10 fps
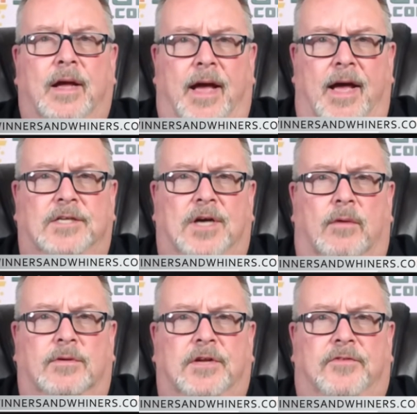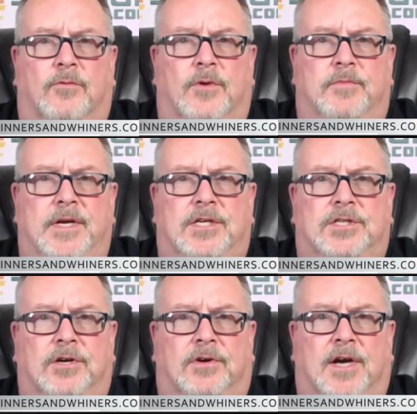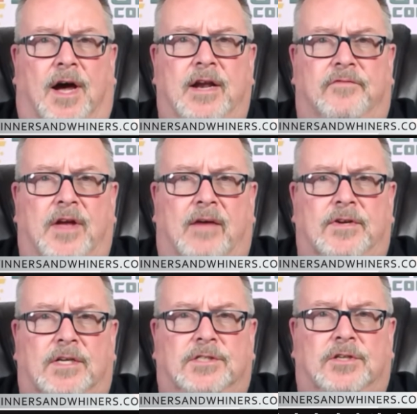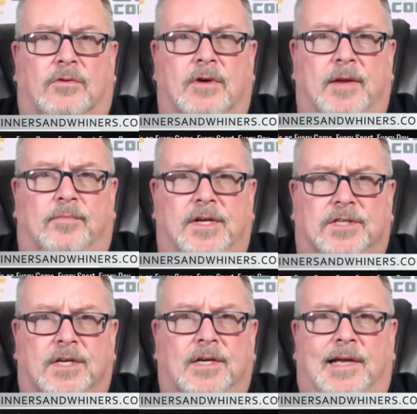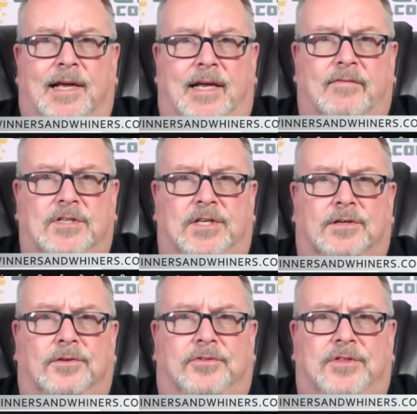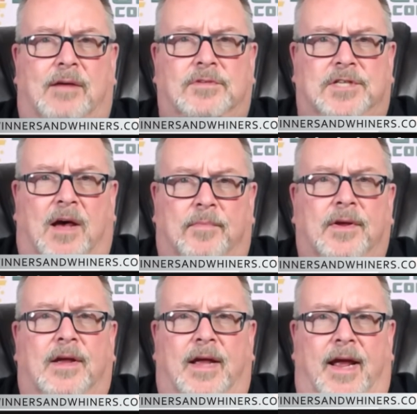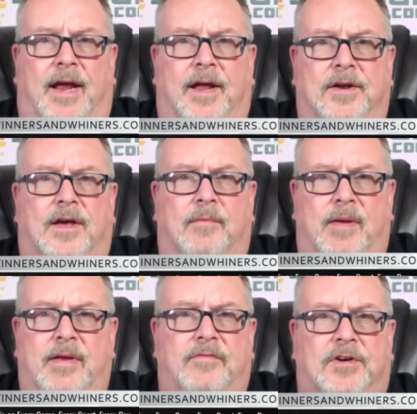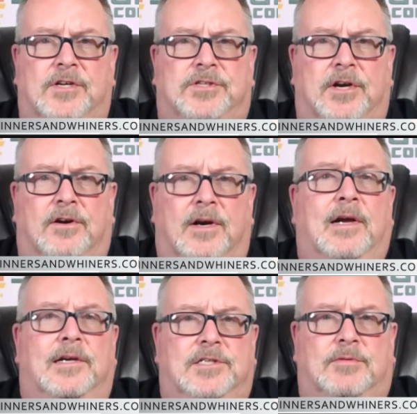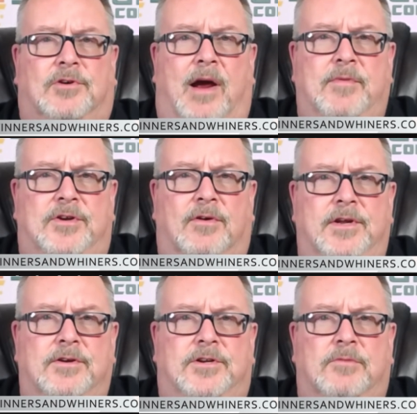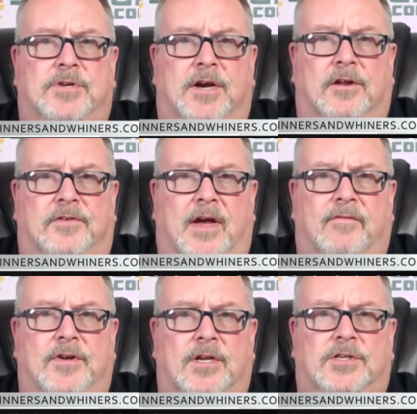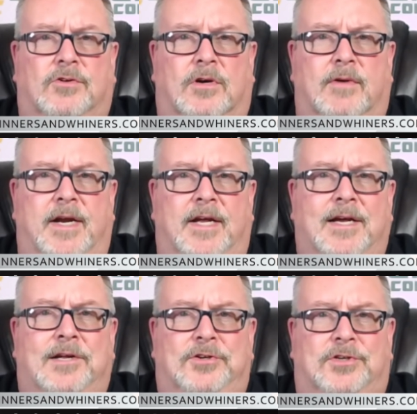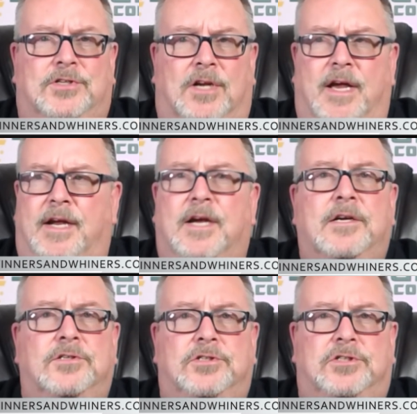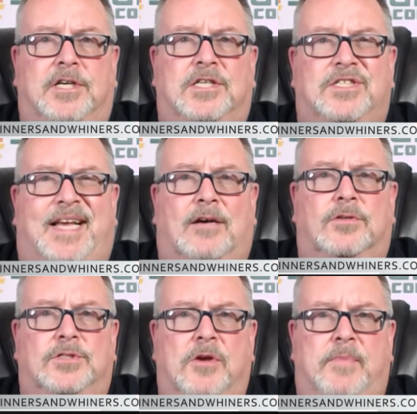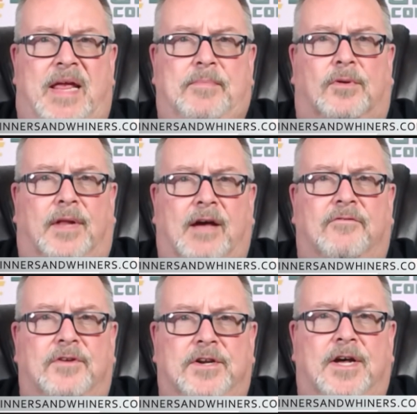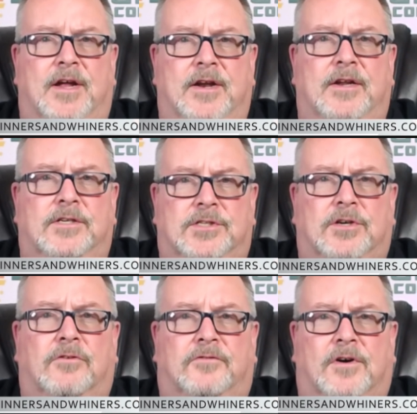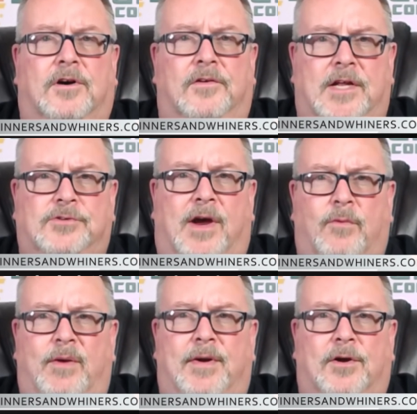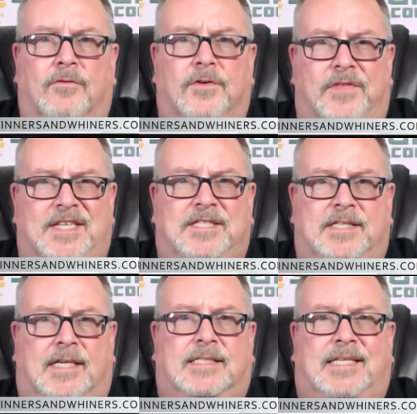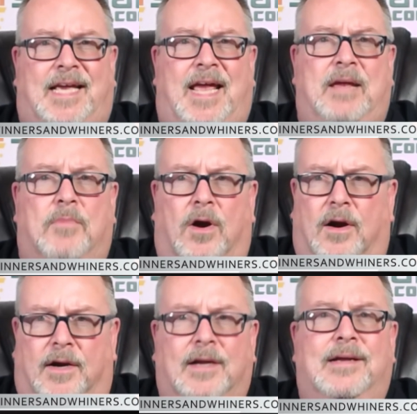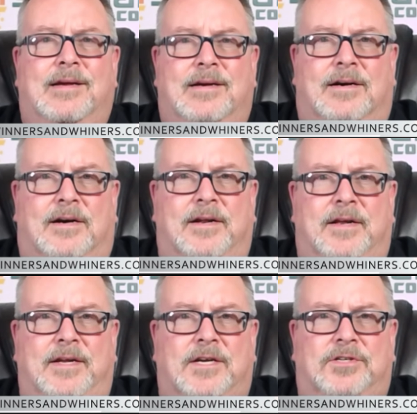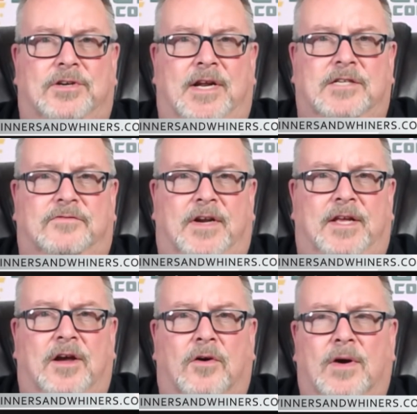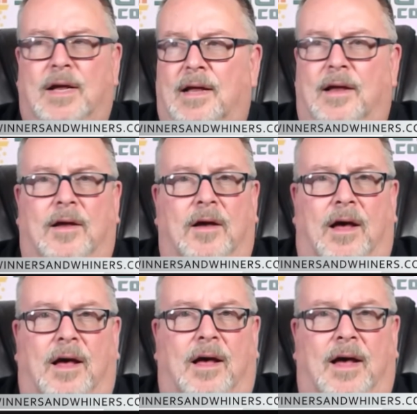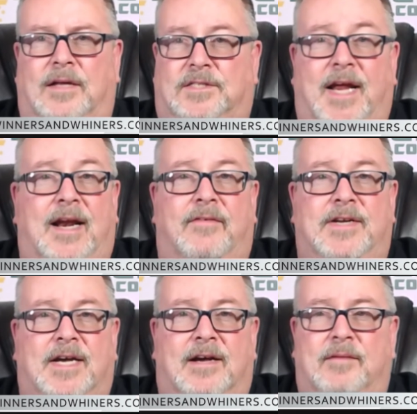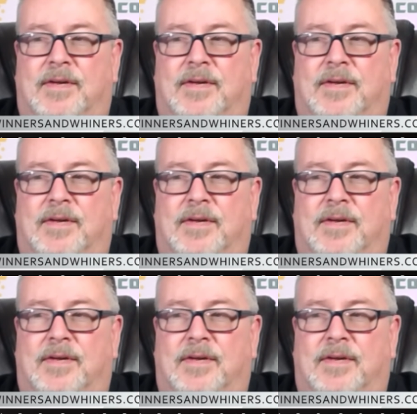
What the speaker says: As always, if you would be so kind, if you haven't done so already, please give us the old thumbs up and maybe even consider subscribing to our YouTube channel if you haven't done so already. Just like 6,000 people have done so far. That's right, we went over the 6K mark on yesterday's video. I say it every time.